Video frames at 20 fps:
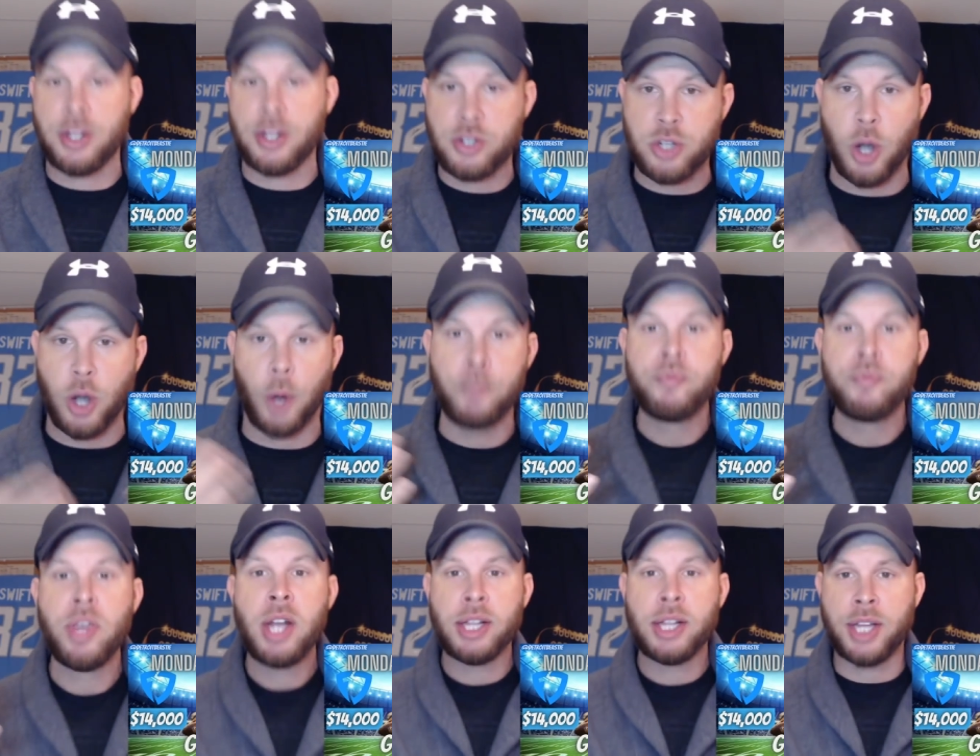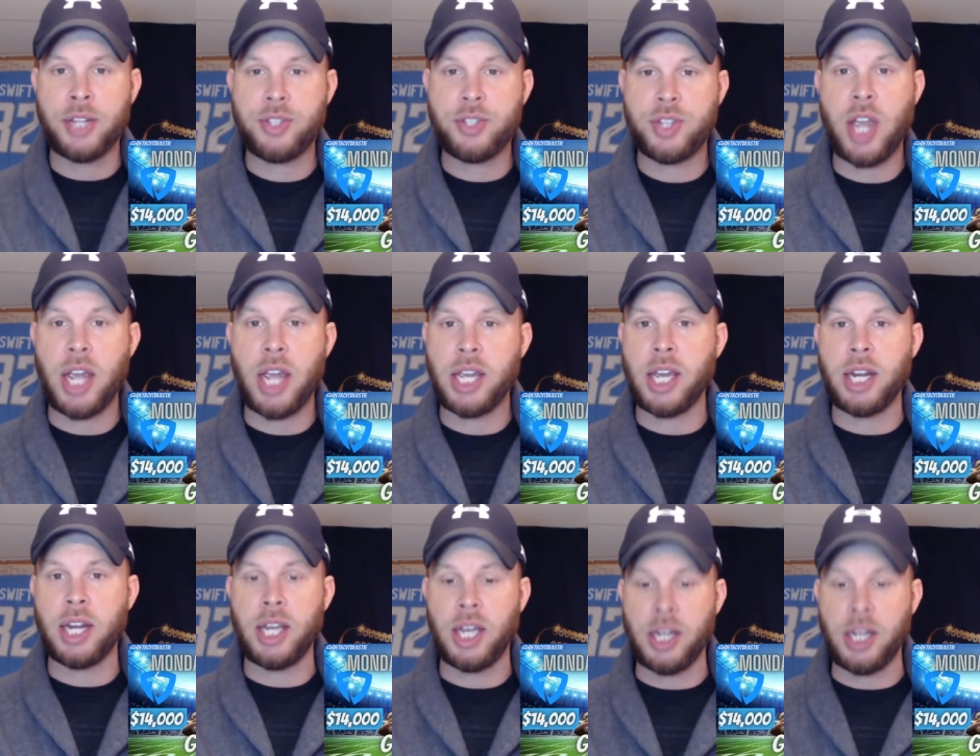So let's take it
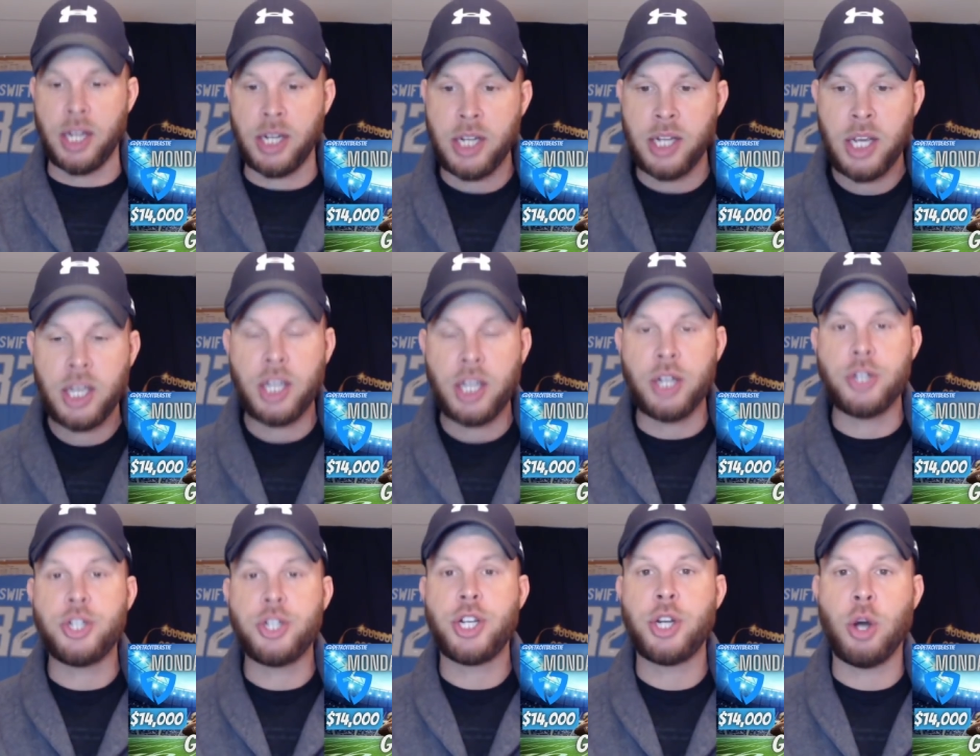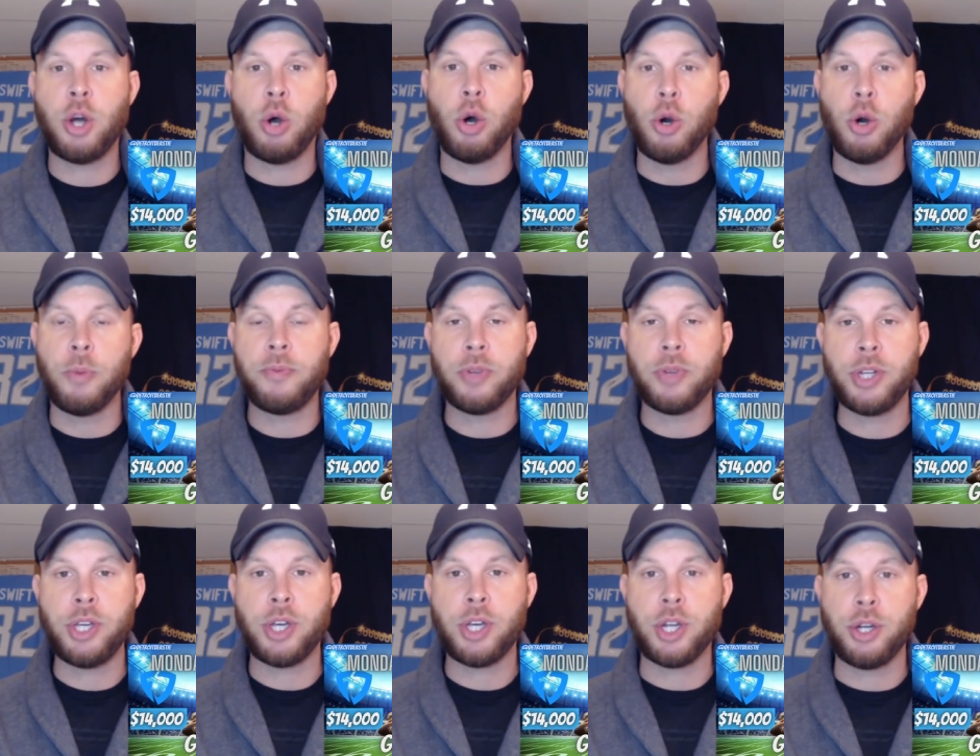in, and, and Geno, hopefully
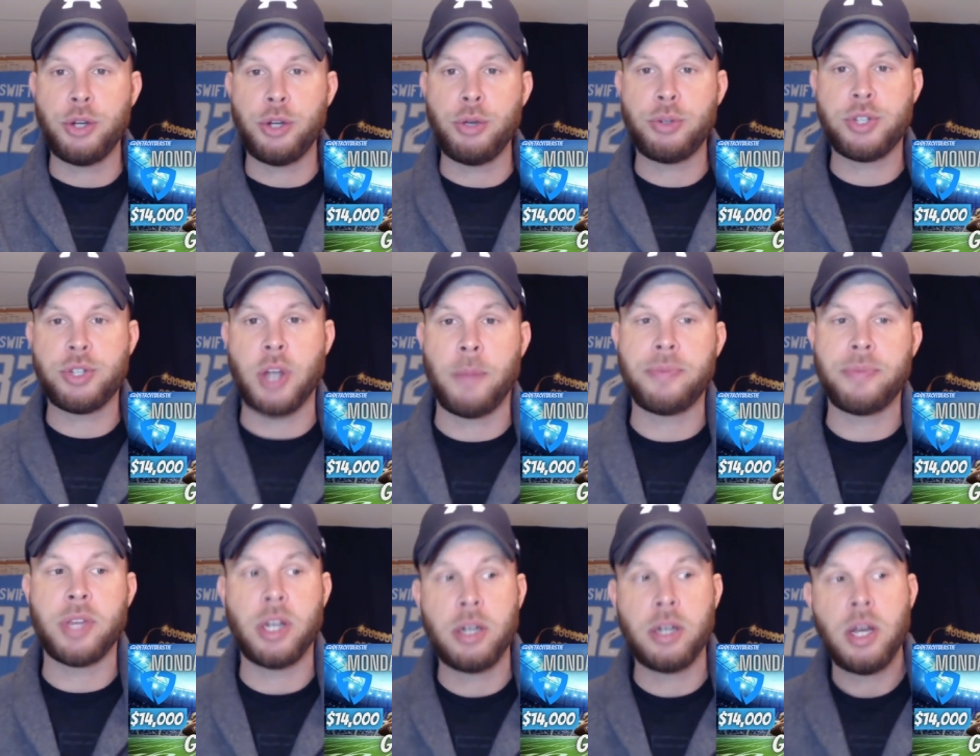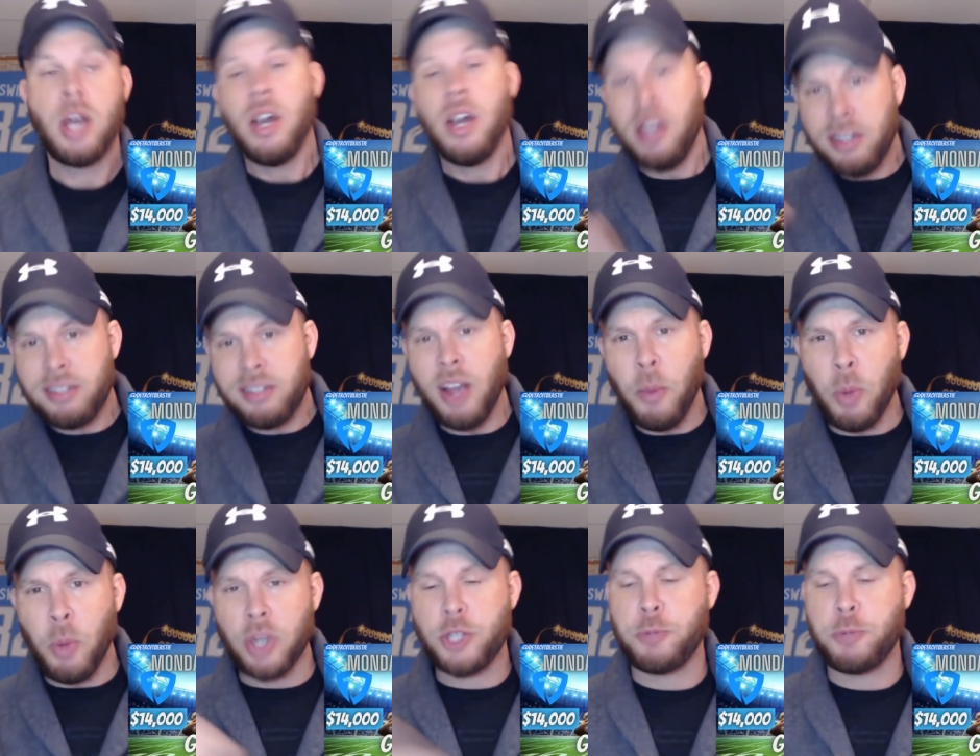you can do something
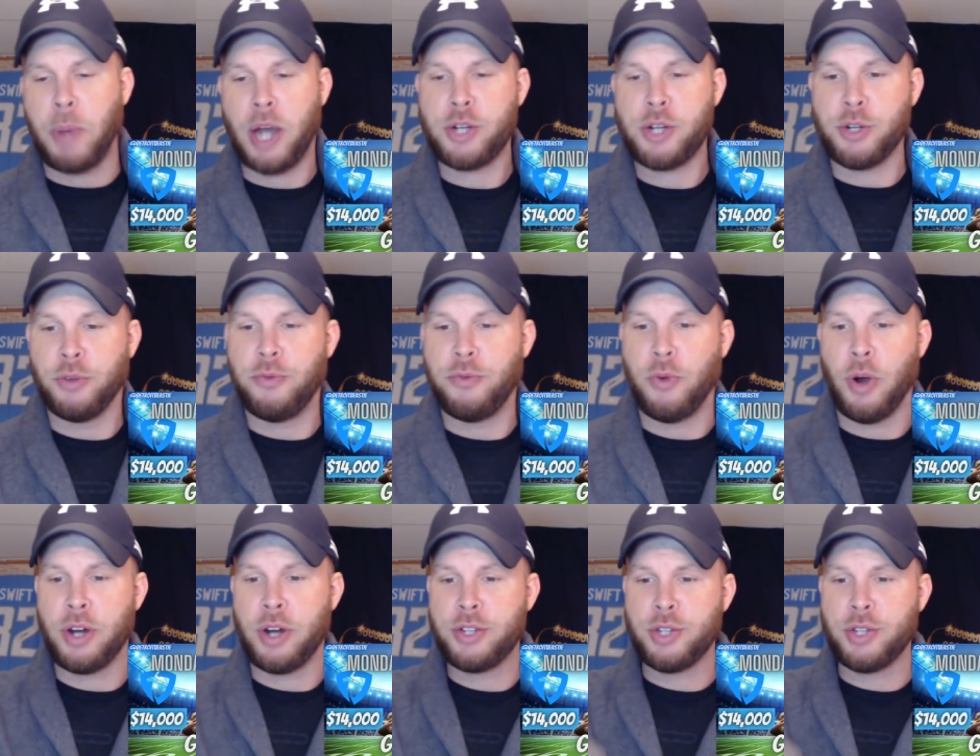somewhat special for us.